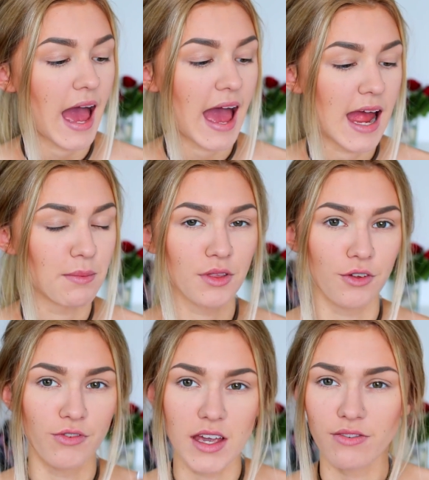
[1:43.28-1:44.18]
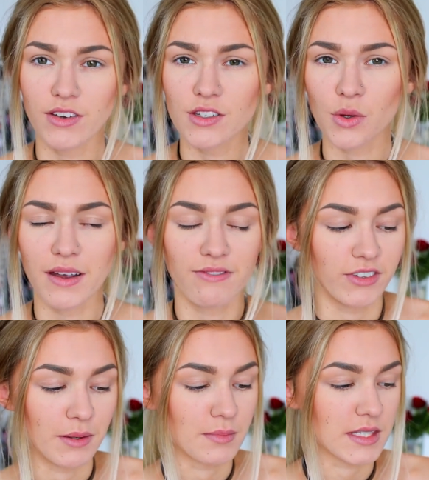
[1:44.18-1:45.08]
um, the fake feels quite
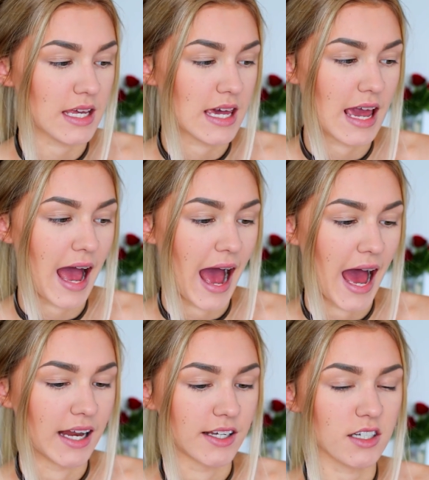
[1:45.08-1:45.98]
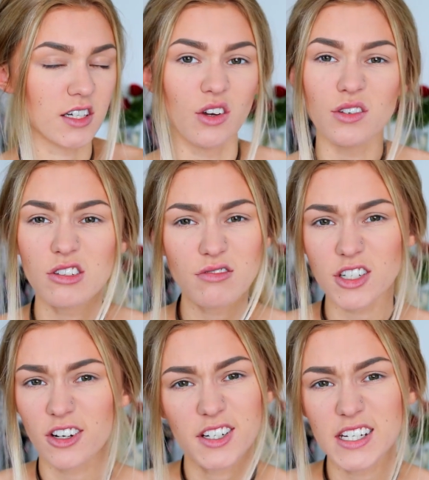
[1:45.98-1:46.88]
flimsy and not so
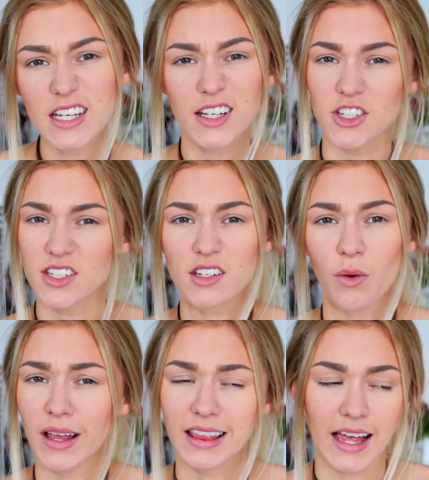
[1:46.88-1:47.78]
sturdy and just quite